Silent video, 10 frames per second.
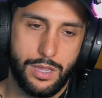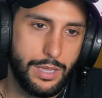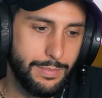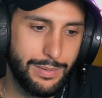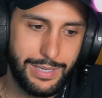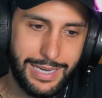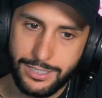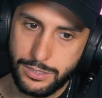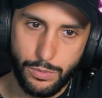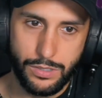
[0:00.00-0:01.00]
and maybe
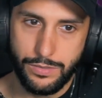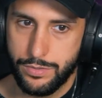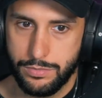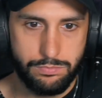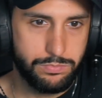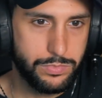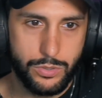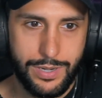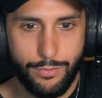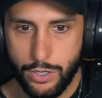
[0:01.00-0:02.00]
next month you're
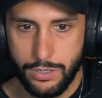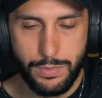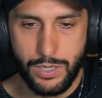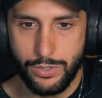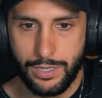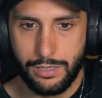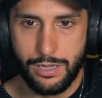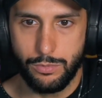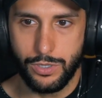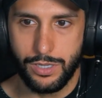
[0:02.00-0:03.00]
never going to be on that
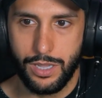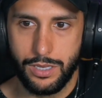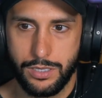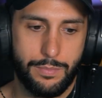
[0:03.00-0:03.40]
label again.